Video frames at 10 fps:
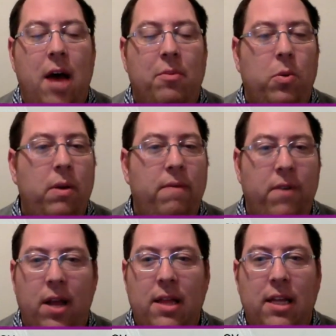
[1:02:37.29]
Do we
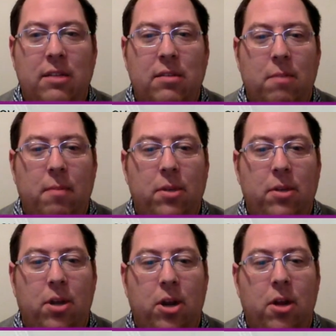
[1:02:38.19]
feel like these members
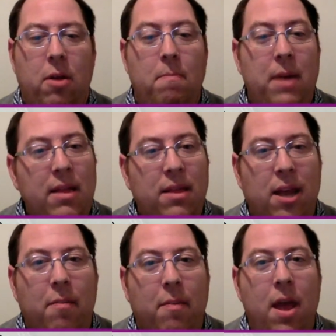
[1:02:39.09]
are going to meet
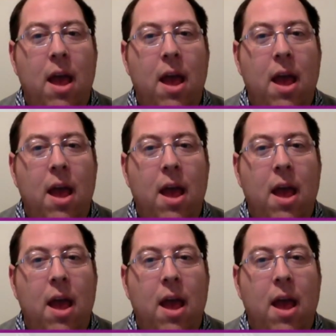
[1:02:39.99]
them?